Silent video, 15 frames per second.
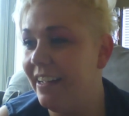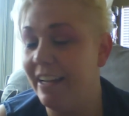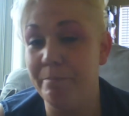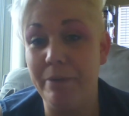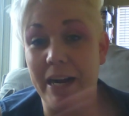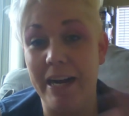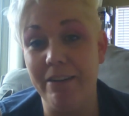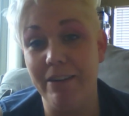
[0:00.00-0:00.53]

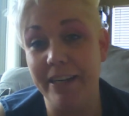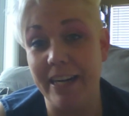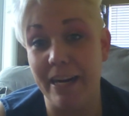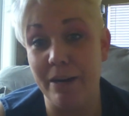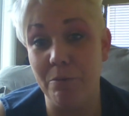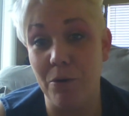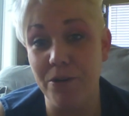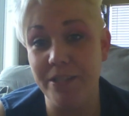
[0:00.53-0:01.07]
and Pirate
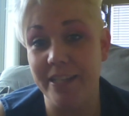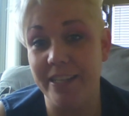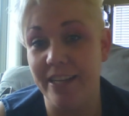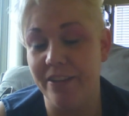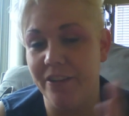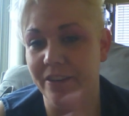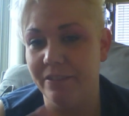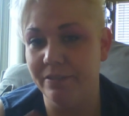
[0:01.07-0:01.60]
Guy worked
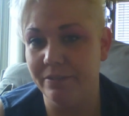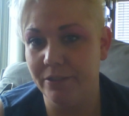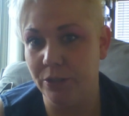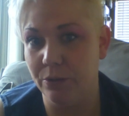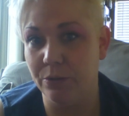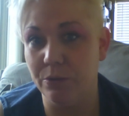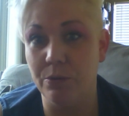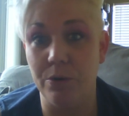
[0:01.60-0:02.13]
together.
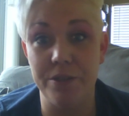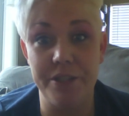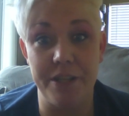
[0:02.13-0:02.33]
So, of course,